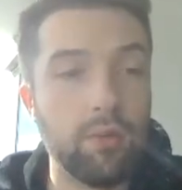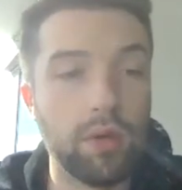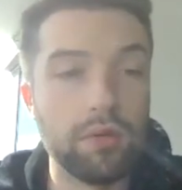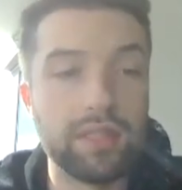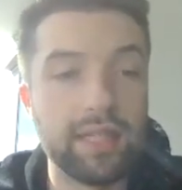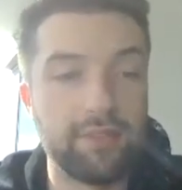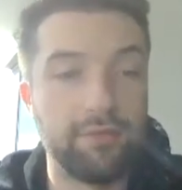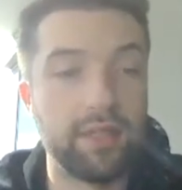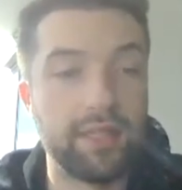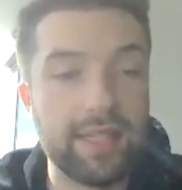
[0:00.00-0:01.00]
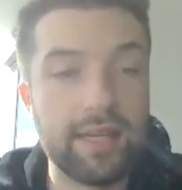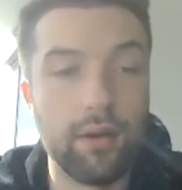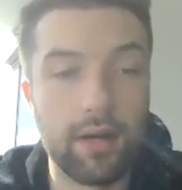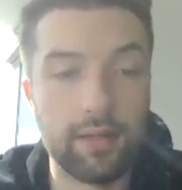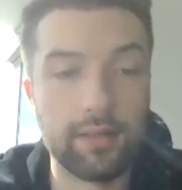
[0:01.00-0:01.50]
106 for the
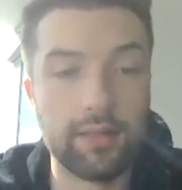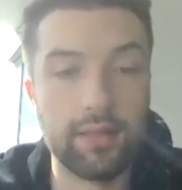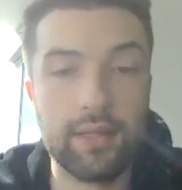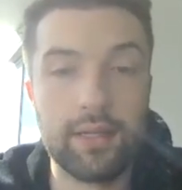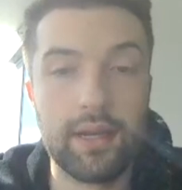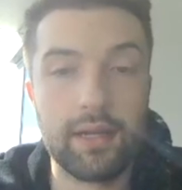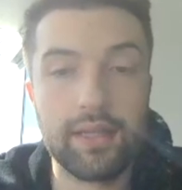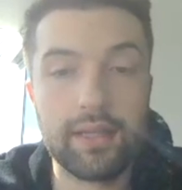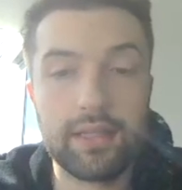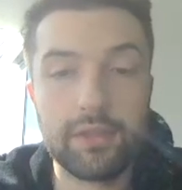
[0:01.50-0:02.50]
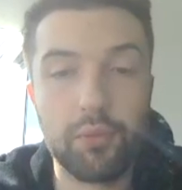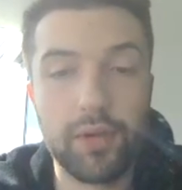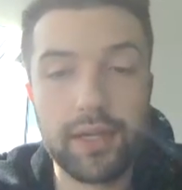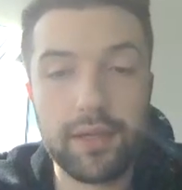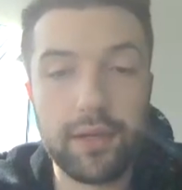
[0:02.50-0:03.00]
Seahawks. I think at this
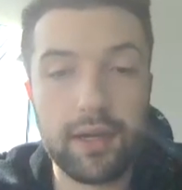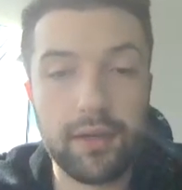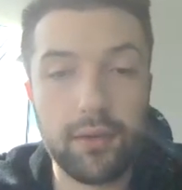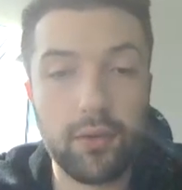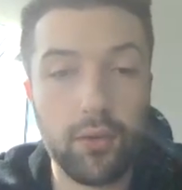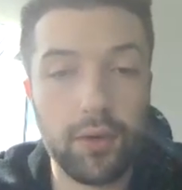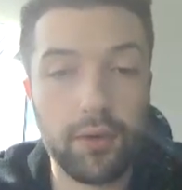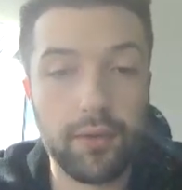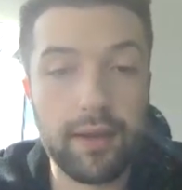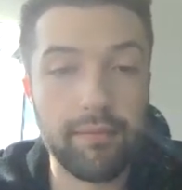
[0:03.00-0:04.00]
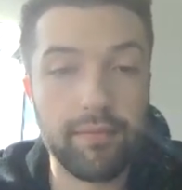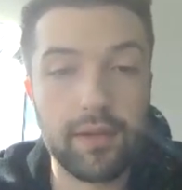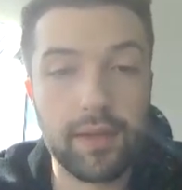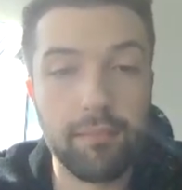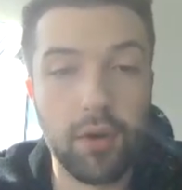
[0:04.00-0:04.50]
point you got to go corner, right?
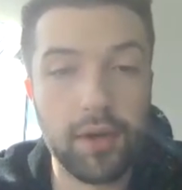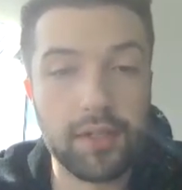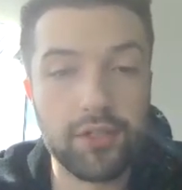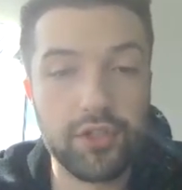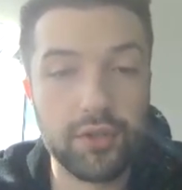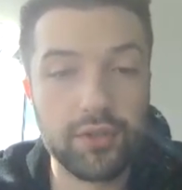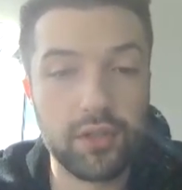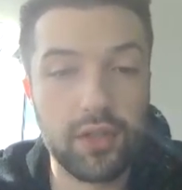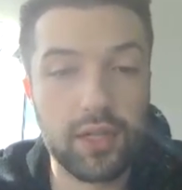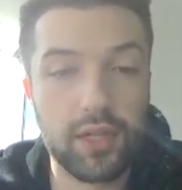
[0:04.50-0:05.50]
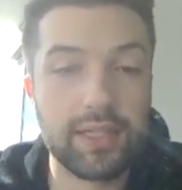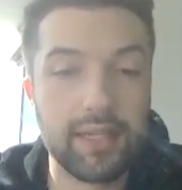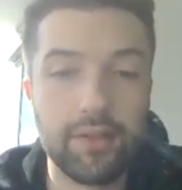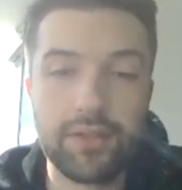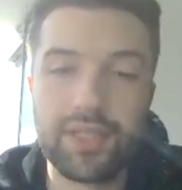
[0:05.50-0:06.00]
Like Marcus Jones, Alontae
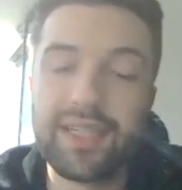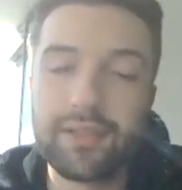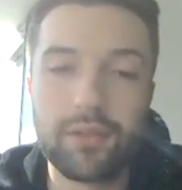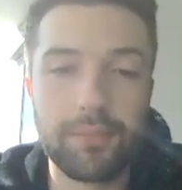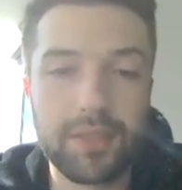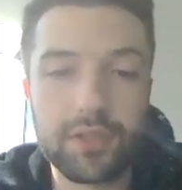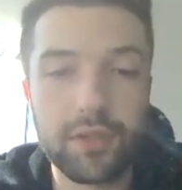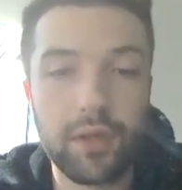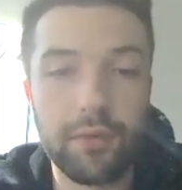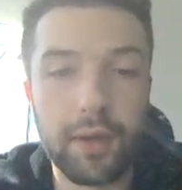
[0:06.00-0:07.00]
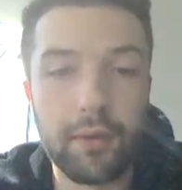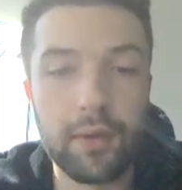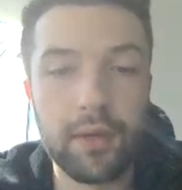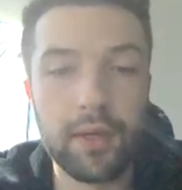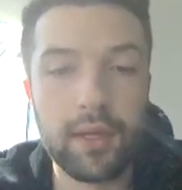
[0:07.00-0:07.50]
Taylor's. He's a little bit slow
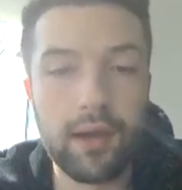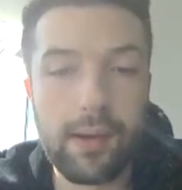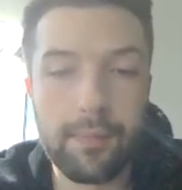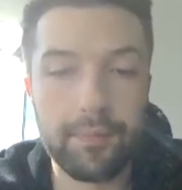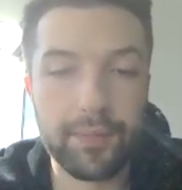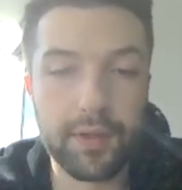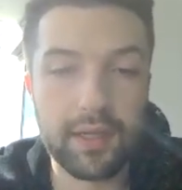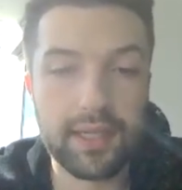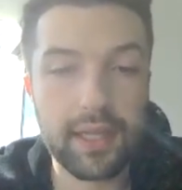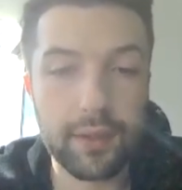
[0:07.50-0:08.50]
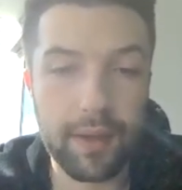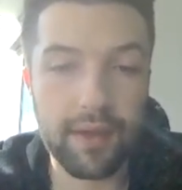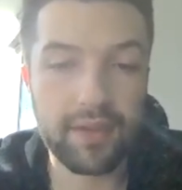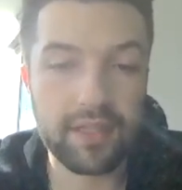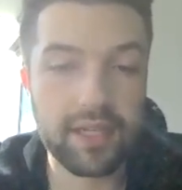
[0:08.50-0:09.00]
though. Um, you got Caleb
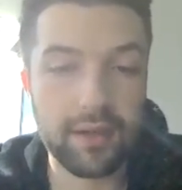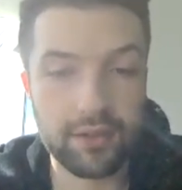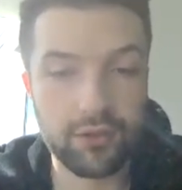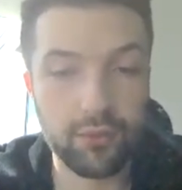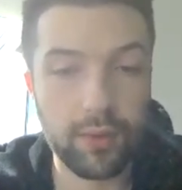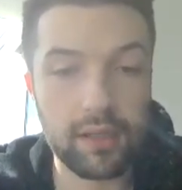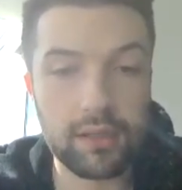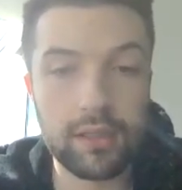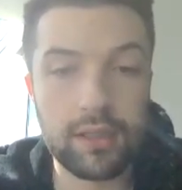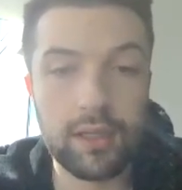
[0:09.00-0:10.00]
Evans here as well.